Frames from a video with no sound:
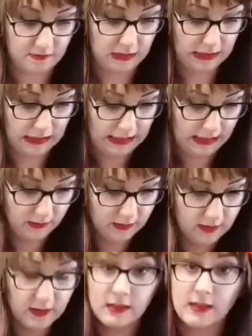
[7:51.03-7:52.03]

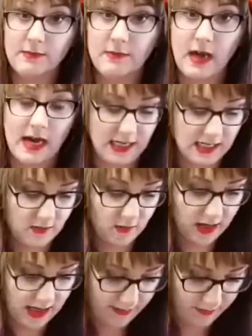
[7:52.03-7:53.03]
Whoa! I didn't
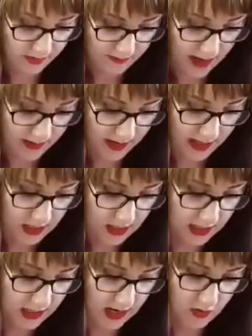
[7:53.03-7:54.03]
wear an apron, maybe I
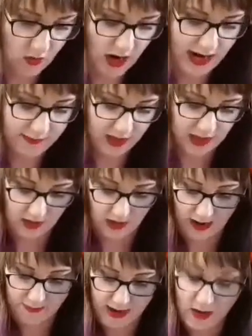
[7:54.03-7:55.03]
should. Oh, I am gonna
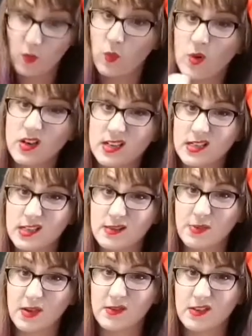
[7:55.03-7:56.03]
grab my wooden
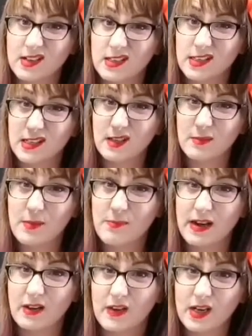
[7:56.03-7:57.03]
spoon because it's gonna be
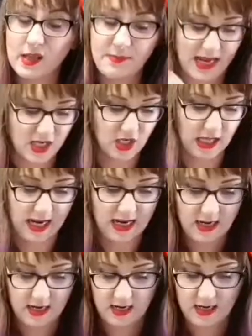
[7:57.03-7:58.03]
better than the spatula.
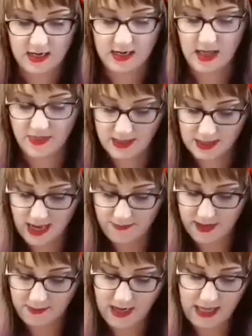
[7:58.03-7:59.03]
Nothing's
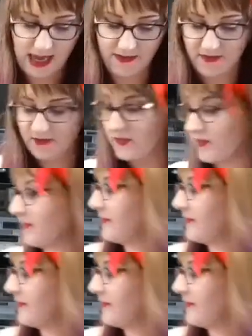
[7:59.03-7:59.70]
happening, my love.